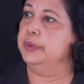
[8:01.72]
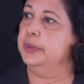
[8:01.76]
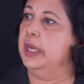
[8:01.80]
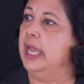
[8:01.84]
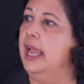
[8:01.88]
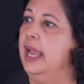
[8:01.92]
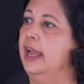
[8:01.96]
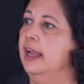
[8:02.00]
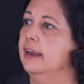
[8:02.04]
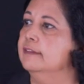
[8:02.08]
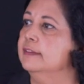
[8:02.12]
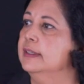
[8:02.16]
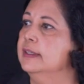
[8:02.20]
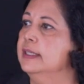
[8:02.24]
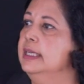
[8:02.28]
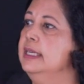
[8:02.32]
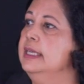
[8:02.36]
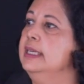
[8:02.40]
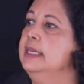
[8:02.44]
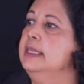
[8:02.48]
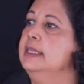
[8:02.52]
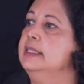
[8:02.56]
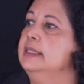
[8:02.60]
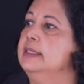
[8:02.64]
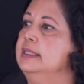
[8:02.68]
have?
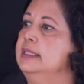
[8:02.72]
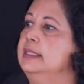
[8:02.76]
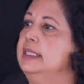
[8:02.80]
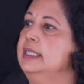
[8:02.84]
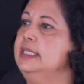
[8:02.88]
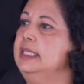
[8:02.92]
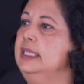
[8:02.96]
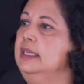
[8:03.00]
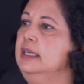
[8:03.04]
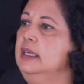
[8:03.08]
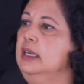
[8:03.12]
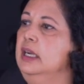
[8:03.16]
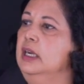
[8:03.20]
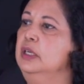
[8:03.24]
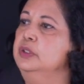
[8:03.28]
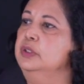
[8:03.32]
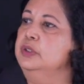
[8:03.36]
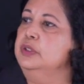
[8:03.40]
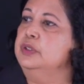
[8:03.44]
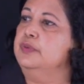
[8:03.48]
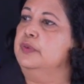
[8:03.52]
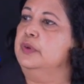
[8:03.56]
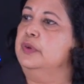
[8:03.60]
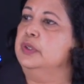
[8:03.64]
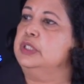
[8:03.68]
So this
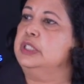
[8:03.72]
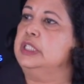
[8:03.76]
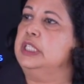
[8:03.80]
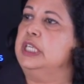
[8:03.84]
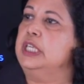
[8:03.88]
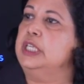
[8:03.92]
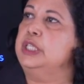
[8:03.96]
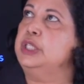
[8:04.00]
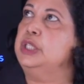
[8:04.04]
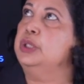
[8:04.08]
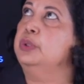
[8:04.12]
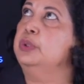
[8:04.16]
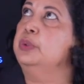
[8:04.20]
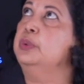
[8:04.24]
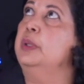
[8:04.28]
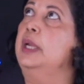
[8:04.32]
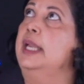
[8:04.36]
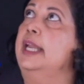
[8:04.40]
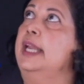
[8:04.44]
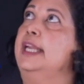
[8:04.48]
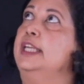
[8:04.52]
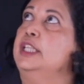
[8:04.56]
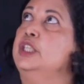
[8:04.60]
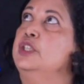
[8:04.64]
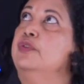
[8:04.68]
accounts for
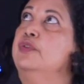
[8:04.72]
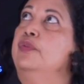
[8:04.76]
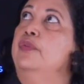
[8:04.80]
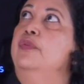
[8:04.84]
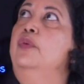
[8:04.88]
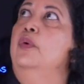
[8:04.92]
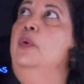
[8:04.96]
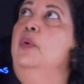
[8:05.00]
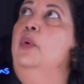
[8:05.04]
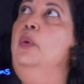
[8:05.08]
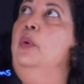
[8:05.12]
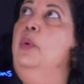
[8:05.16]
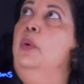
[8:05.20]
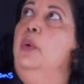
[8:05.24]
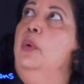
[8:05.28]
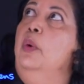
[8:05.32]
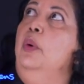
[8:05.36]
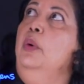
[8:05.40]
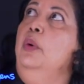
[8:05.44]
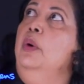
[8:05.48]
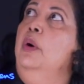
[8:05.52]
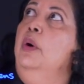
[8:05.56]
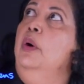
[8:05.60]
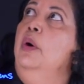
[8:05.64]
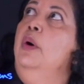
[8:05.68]

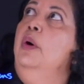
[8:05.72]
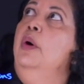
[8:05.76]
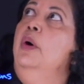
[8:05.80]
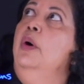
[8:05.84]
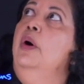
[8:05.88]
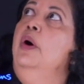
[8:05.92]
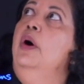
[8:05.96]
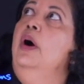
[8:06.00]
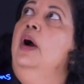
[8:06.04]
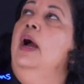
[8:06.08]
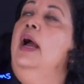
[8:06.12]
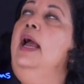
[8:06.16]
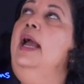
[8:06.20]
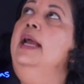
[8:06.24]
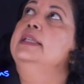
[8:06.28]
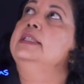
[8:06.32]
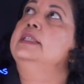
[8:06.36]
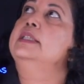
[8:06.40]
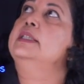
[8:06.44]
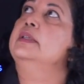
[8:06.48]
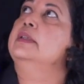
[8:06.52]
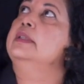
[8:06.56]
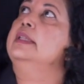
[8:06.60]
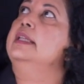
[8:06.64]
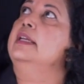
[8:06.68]
C2H4, and
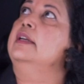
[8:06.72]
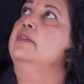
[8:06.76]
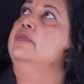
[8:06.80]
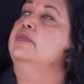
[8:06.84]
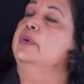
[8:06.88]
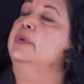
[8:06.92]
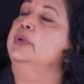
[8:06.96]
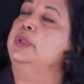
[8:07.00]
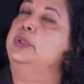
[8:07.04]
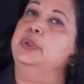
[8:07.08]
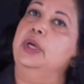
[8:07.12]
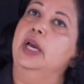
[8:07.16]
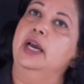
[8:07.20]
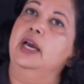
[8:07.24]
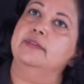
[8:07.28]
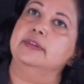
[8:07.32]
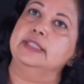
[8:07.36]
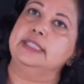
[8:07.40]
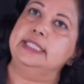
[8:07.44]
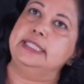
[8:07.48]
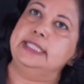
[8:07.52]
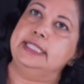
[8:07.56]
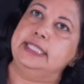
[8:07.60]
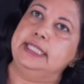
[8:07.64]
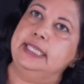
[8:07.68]
so therefore you have a
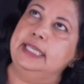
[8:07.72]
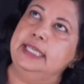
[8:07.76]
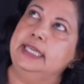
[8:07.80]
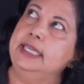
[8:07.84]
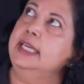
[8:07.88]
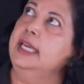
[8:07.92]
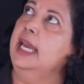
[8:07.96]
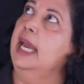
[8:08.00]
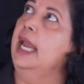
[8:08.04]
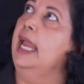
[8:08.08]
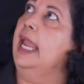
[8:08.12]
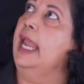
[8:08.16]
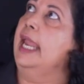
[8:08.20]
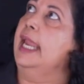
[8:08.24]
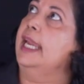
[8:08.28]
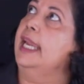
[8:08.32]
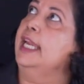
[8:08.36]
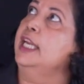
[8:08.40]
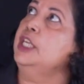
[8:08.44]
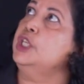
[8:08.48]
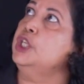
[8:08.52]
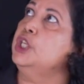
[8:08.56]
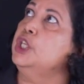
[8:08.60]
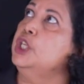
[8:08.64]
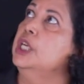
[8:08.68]

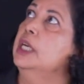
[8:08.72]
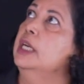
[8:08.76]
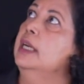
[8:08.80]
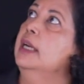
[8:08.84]
CH,